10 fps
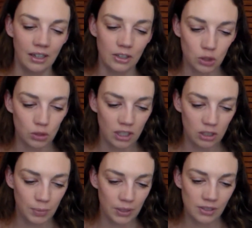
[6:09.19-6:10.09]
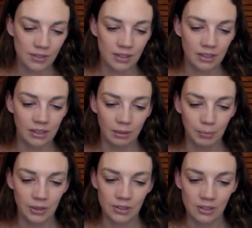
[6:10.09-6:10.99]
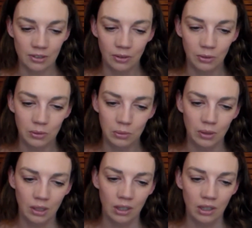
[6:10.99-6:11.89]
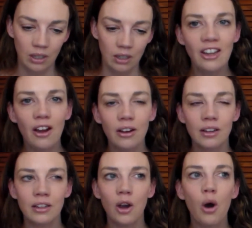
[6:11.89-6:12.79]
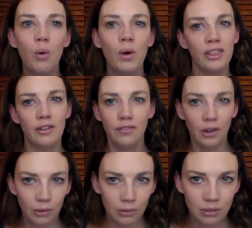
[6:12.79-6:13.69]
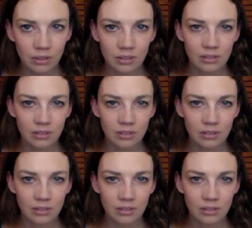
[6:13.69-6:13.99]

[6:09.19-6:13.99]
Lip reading: a strange person, a person who did not go with the flow